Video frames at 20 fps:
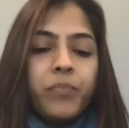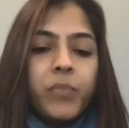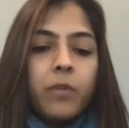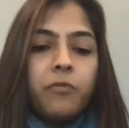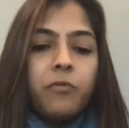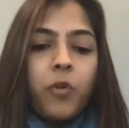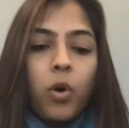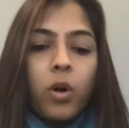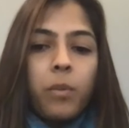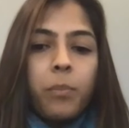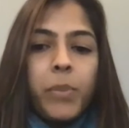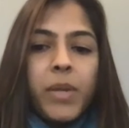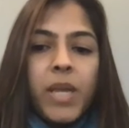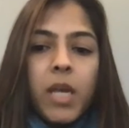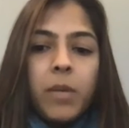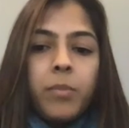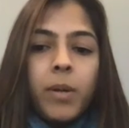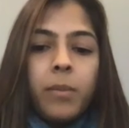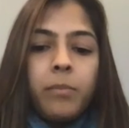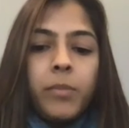For
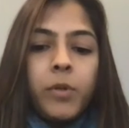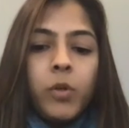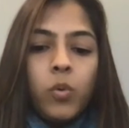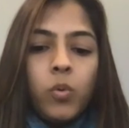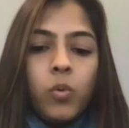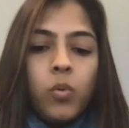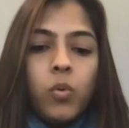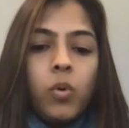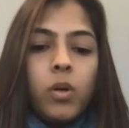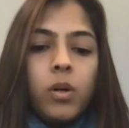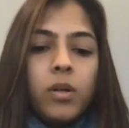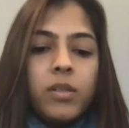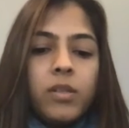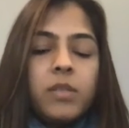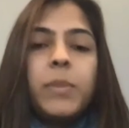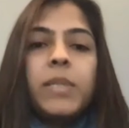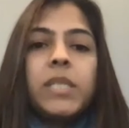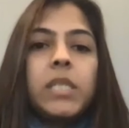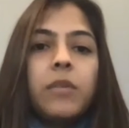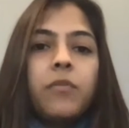PMM2
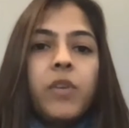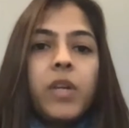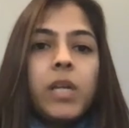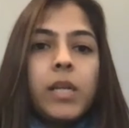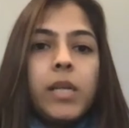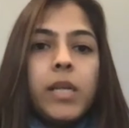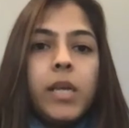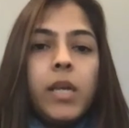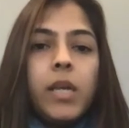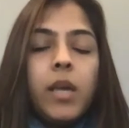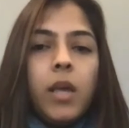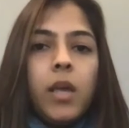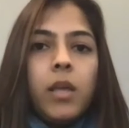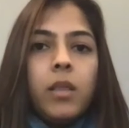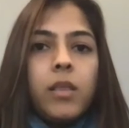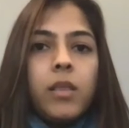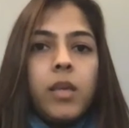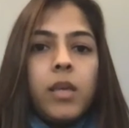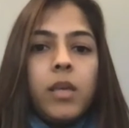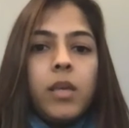specifically,
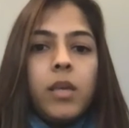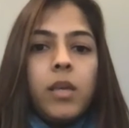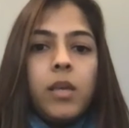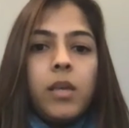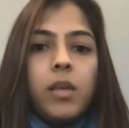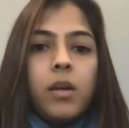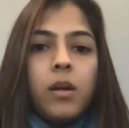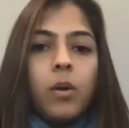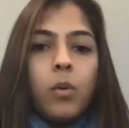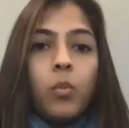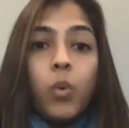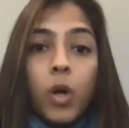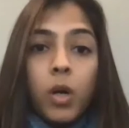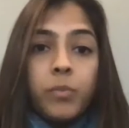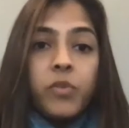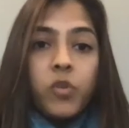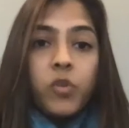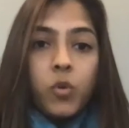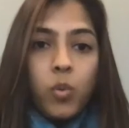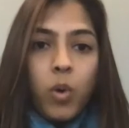the worms
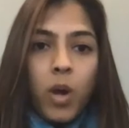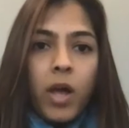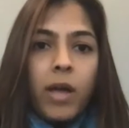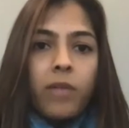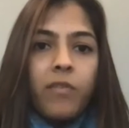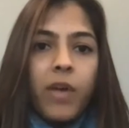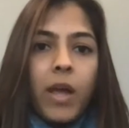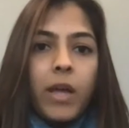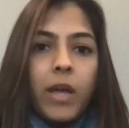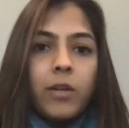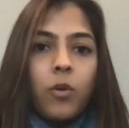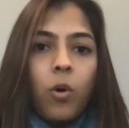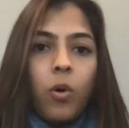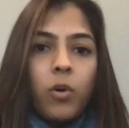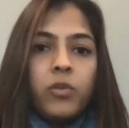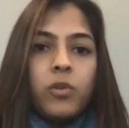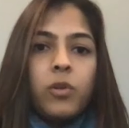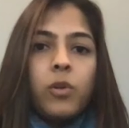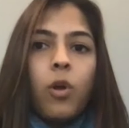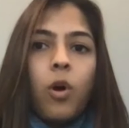do have an
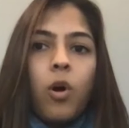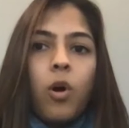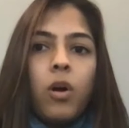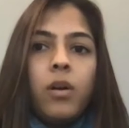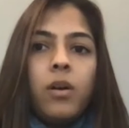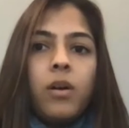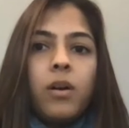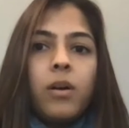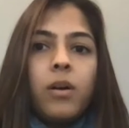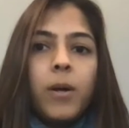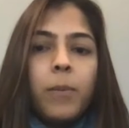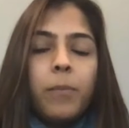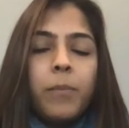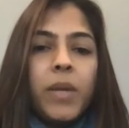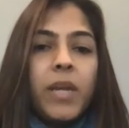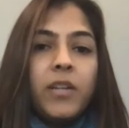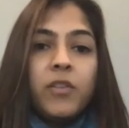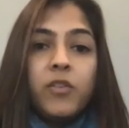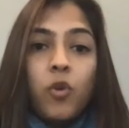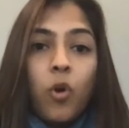ortholog.
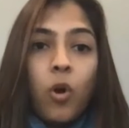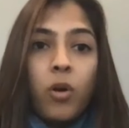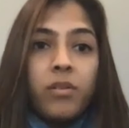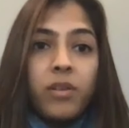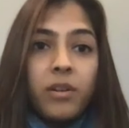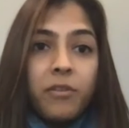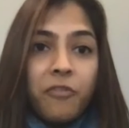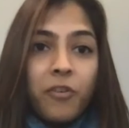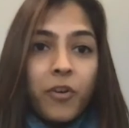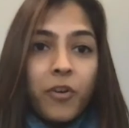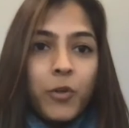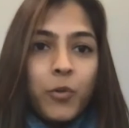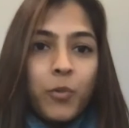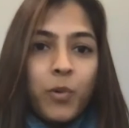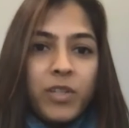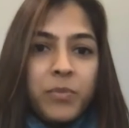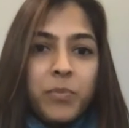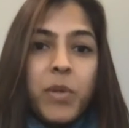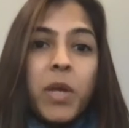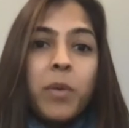It is not referred to
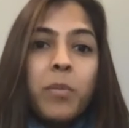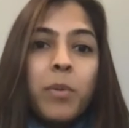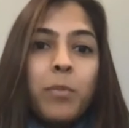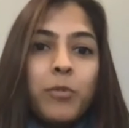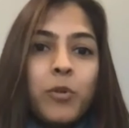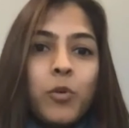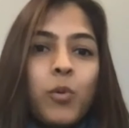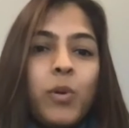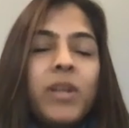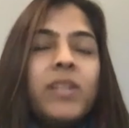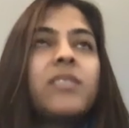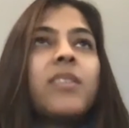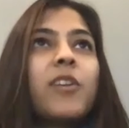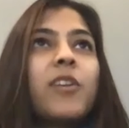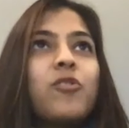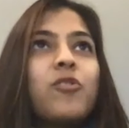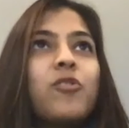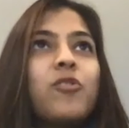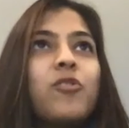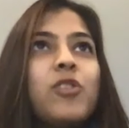as PMM2, it's
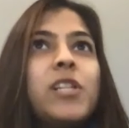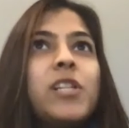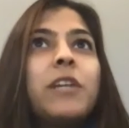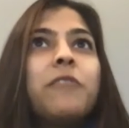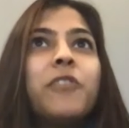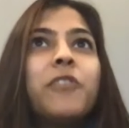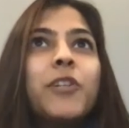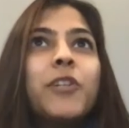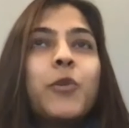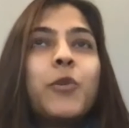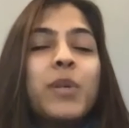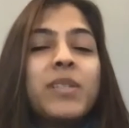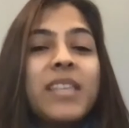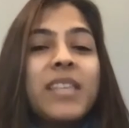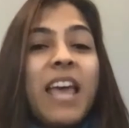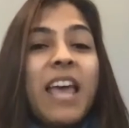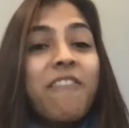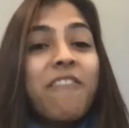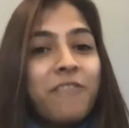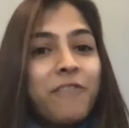actually referred to
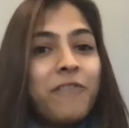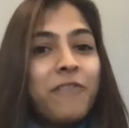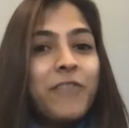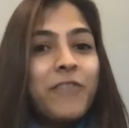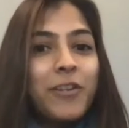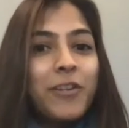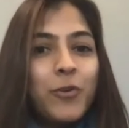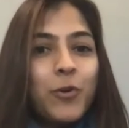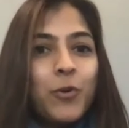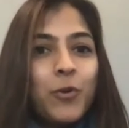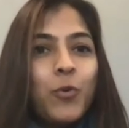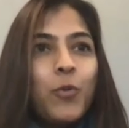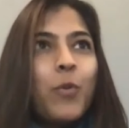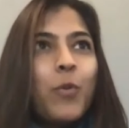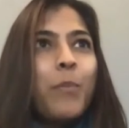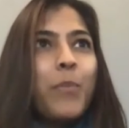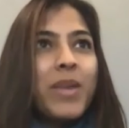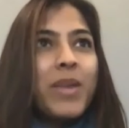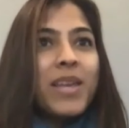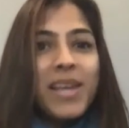as
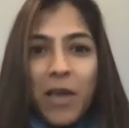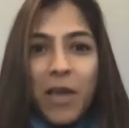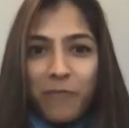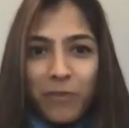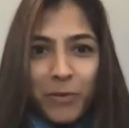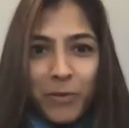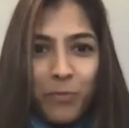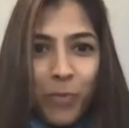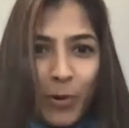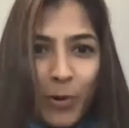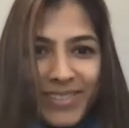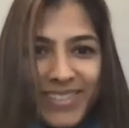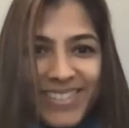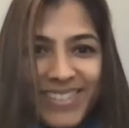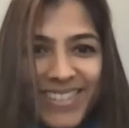F52P11.6.